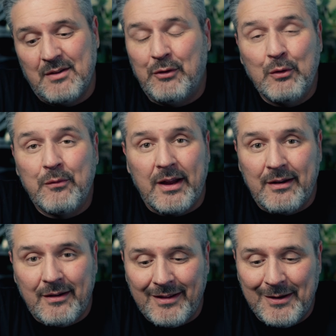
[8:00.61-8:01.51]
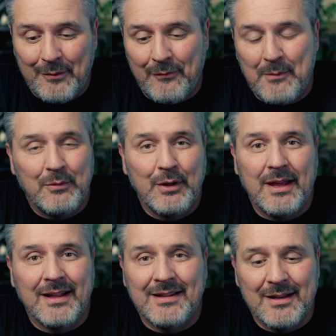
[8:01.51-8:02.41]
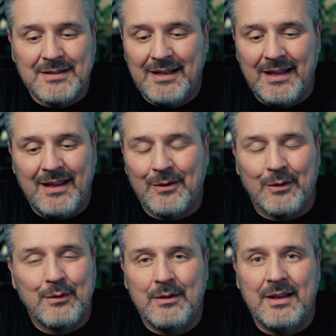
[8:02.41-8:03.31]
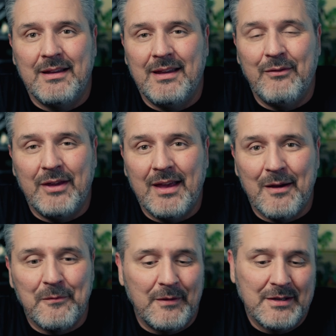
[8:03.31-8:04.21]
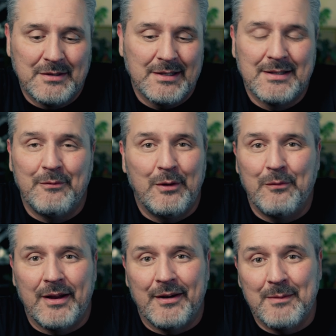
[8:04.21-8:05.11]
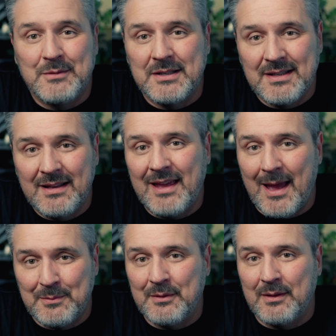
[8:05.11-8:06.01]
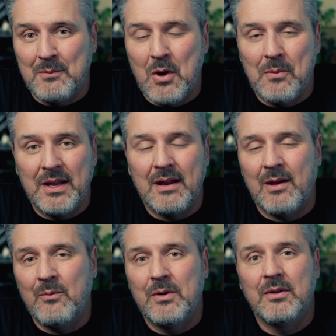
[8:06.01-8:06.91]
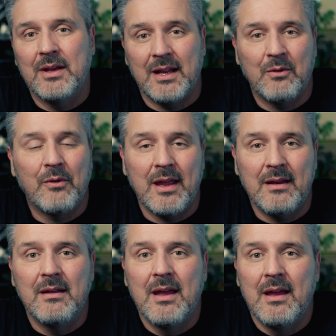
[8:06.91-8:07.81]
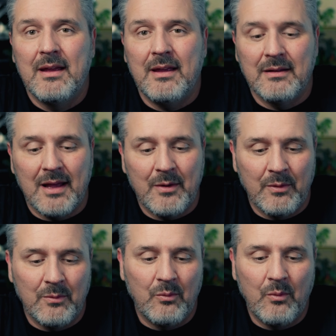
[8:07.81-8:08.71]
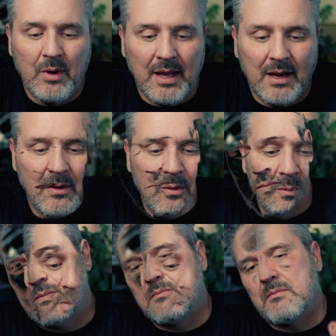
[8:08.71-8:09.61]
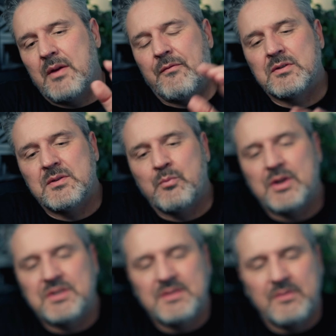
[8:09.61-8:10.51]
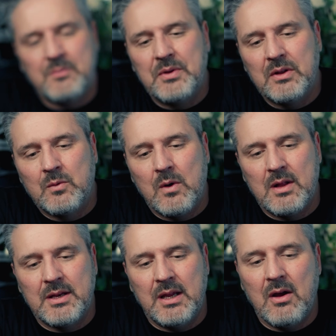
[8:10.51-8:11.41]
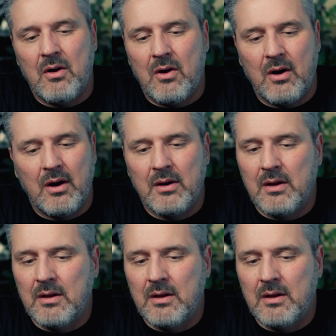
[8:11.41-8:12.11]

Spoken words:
a viewfinder. You know, if I'm looking at the LCD or through the EVF, it's just a viewfinder. I'm just capturing the moment. I will get it right in Lightroom when I get home. My first impressions of the build quality are